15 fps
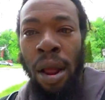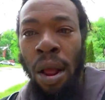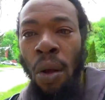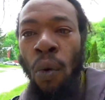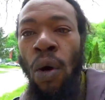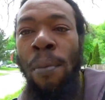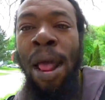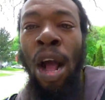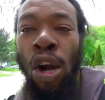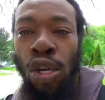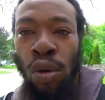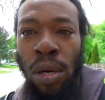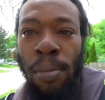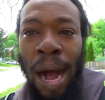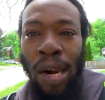When I go
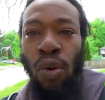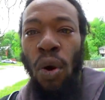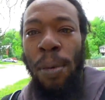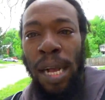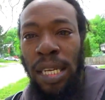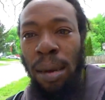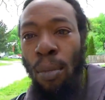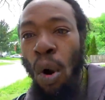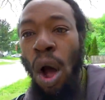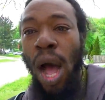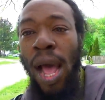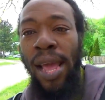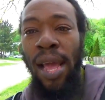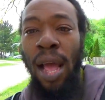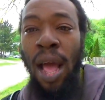through the back door, I say, boy,
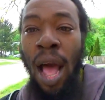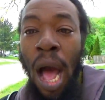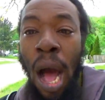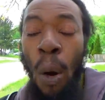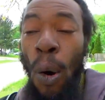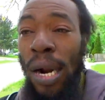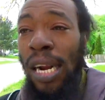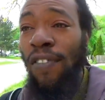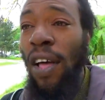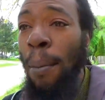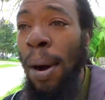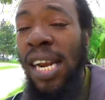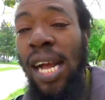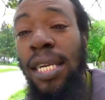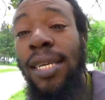I wonder if that
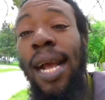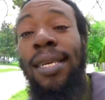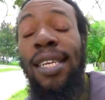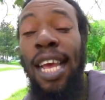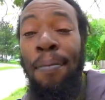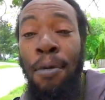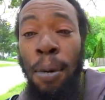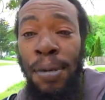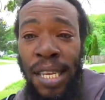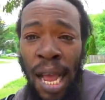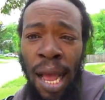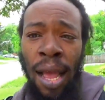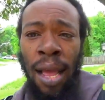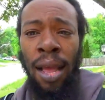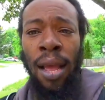man try to set me up, sir.
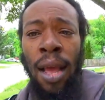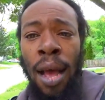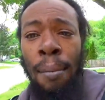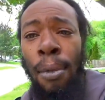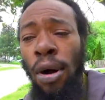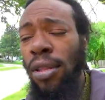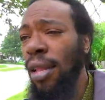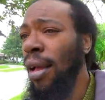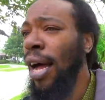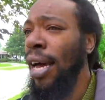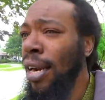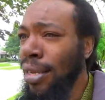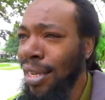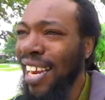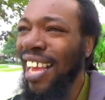But
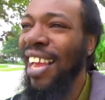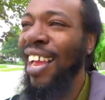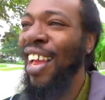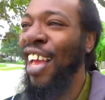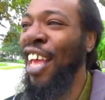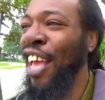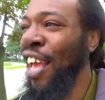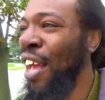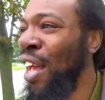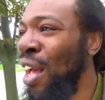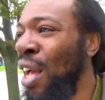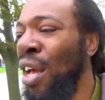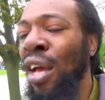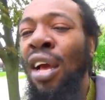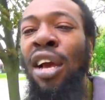honestly, you
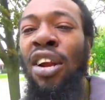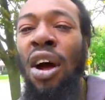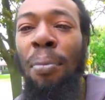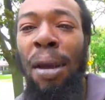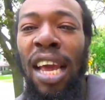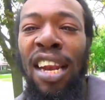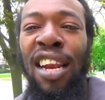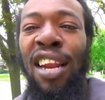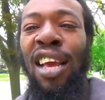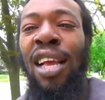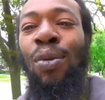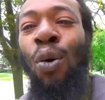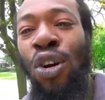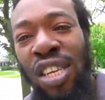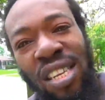know what I mean? It
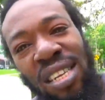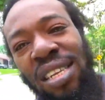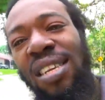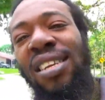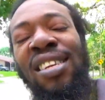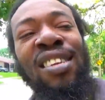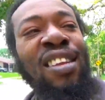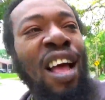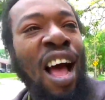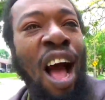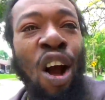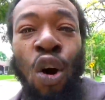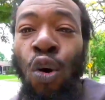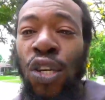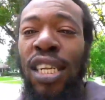was a
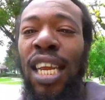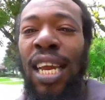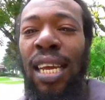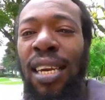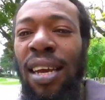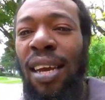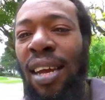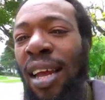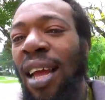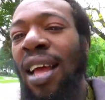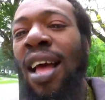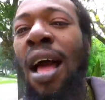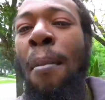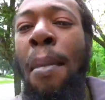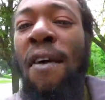good deed.
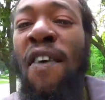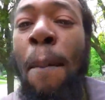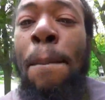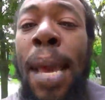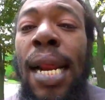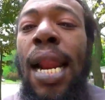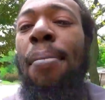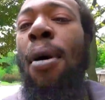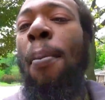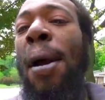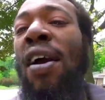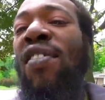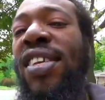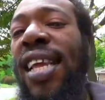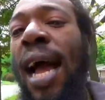I have to pick them up.
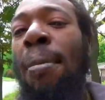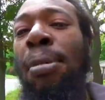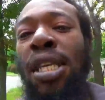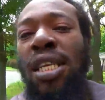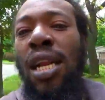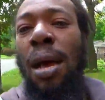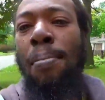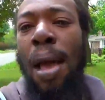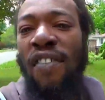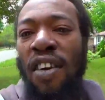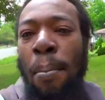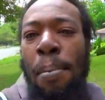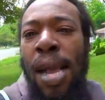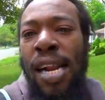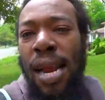Every time I see them, I have to
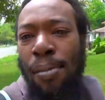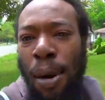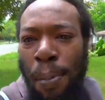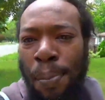pick them up.